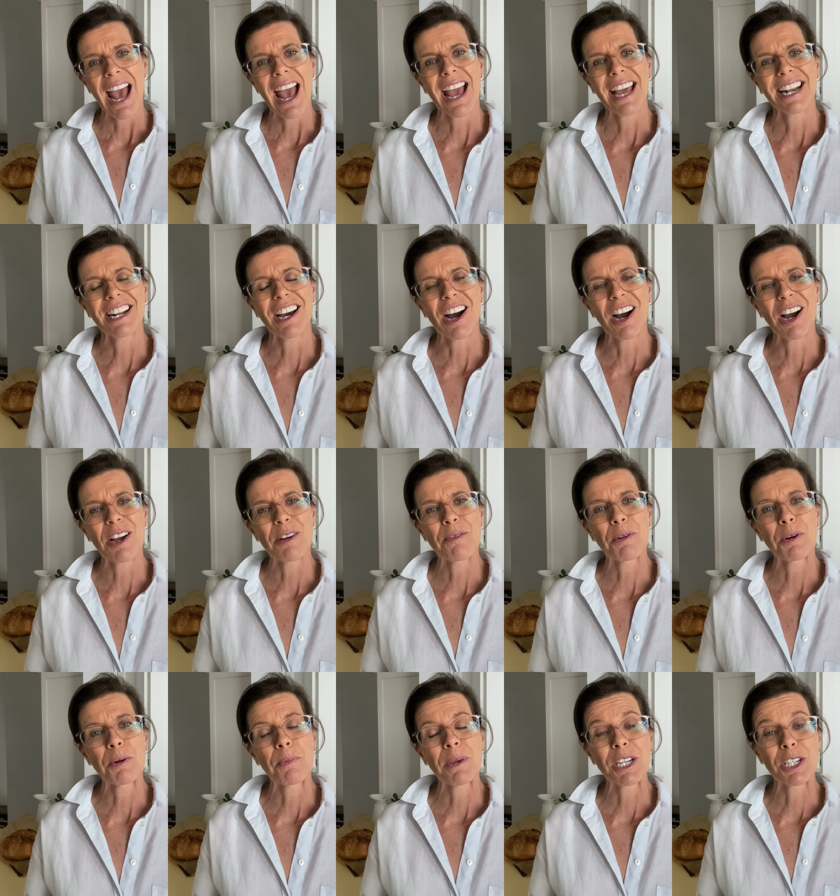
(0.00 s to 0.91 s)
and I
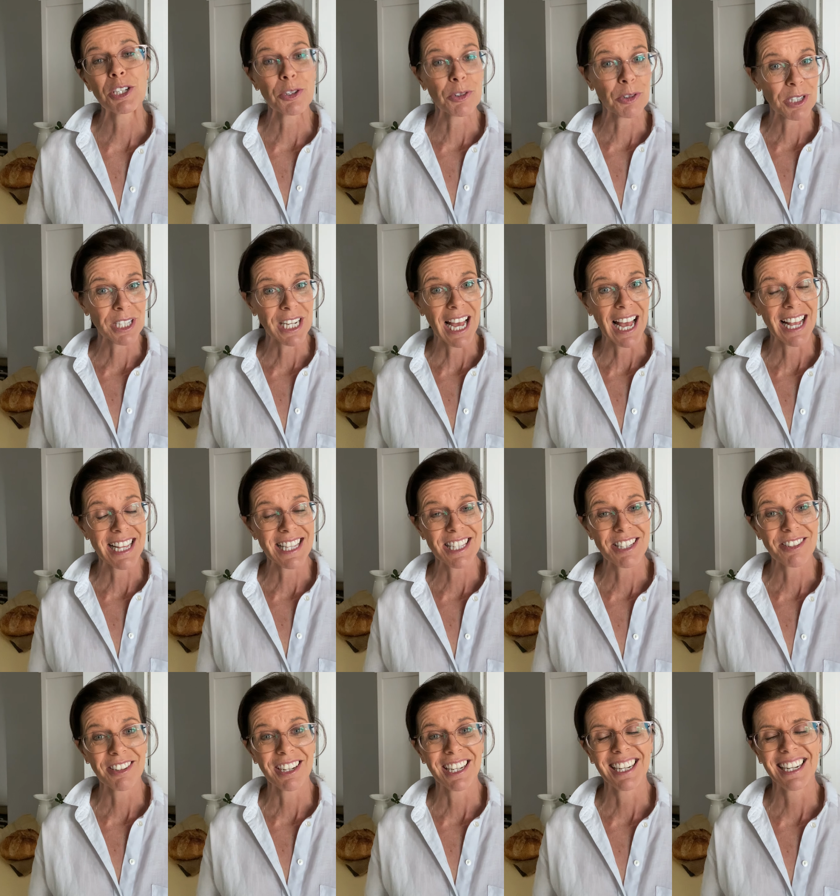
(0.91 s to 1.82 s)
will be sure to
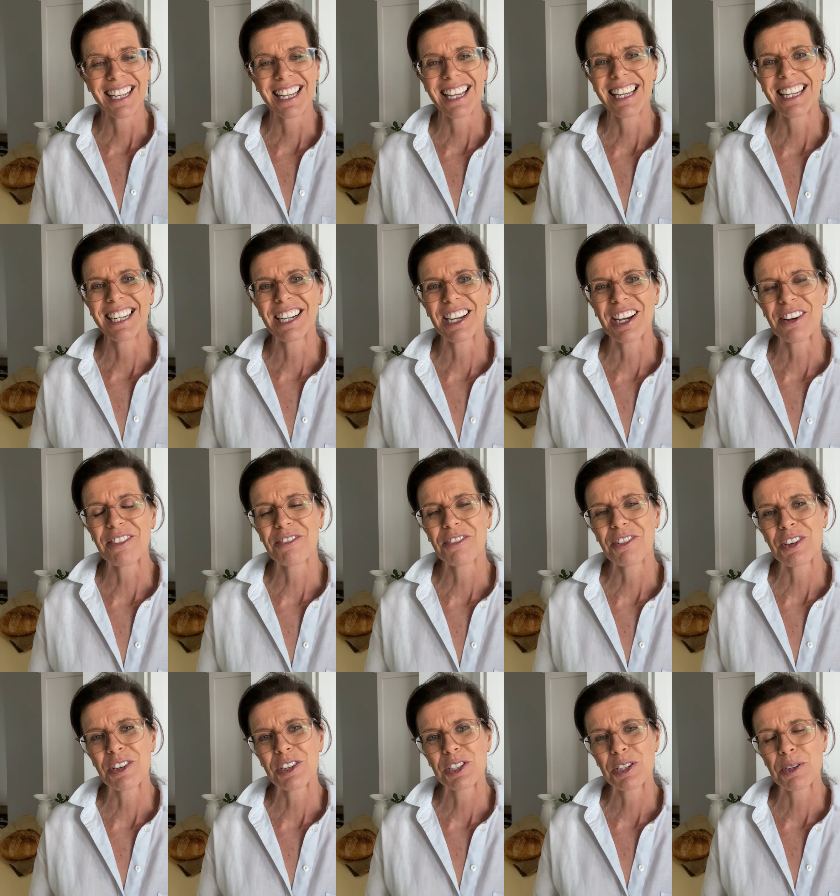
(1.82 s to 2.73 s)
answer it in a
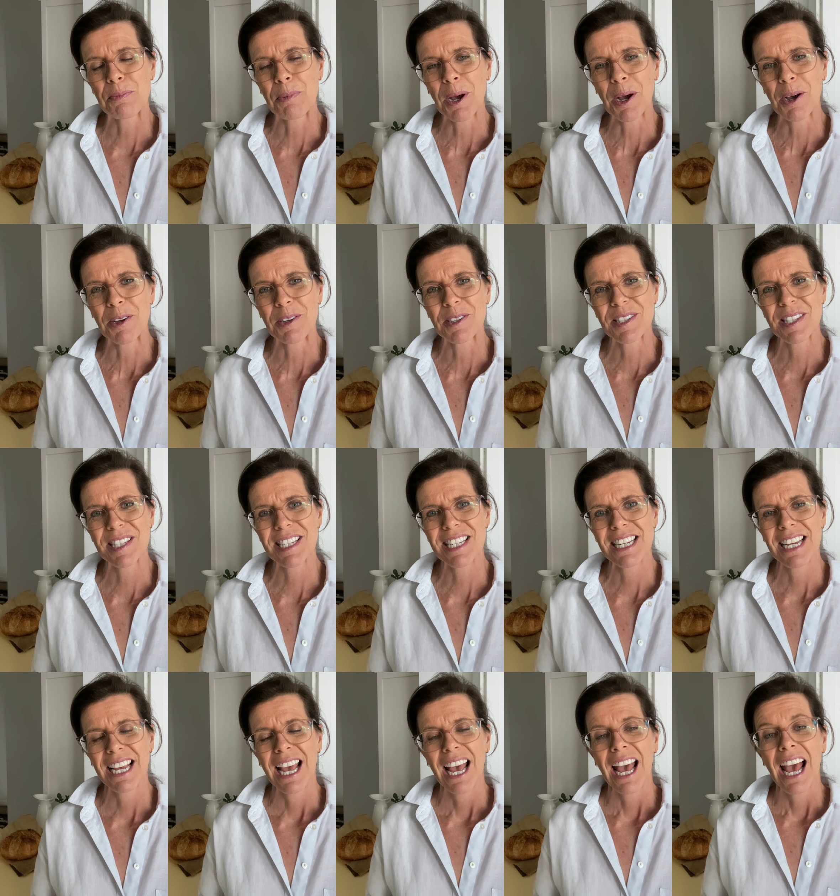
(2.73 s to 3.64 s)
future post.